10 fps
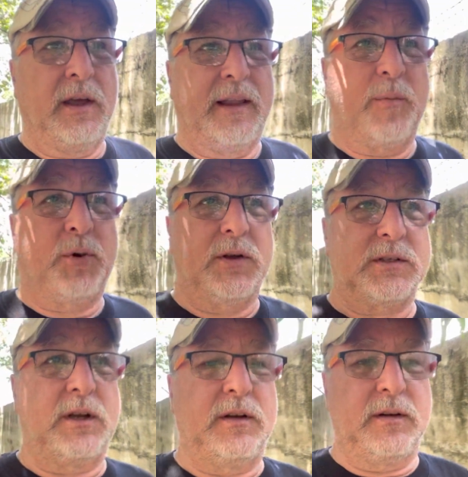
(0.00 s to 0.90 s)
That
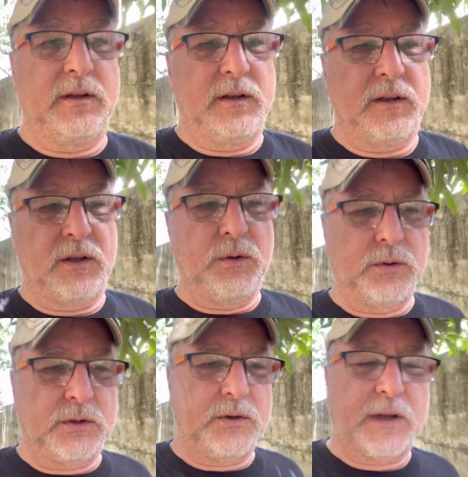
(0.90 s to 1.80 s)
person,
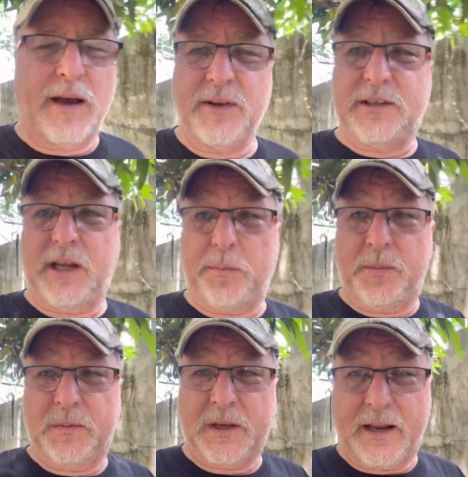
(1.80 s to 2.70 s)
you have a deep
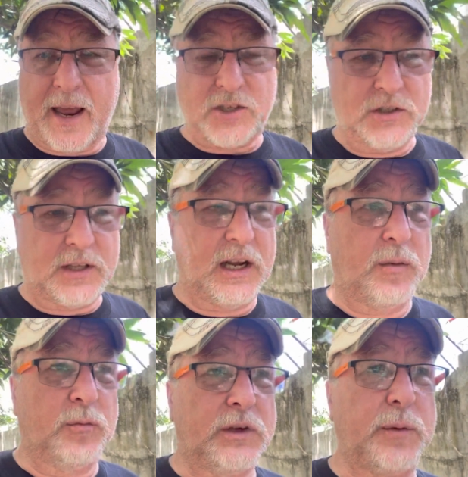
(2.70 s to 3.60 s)
connection to
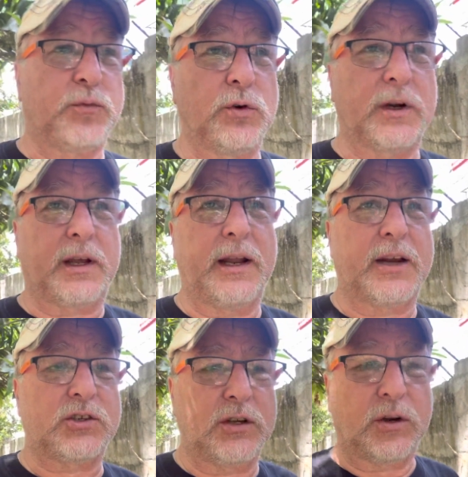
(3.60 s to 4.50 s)
them, deep-rooted
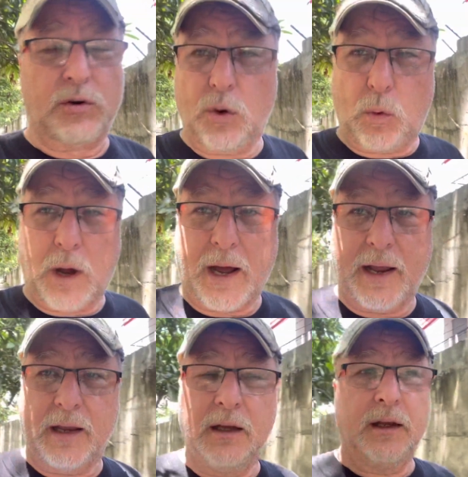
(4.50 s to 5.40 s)
connection. You don't know
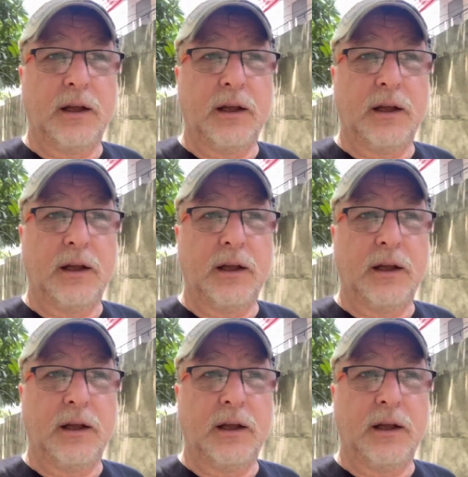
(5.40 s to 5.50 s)
why.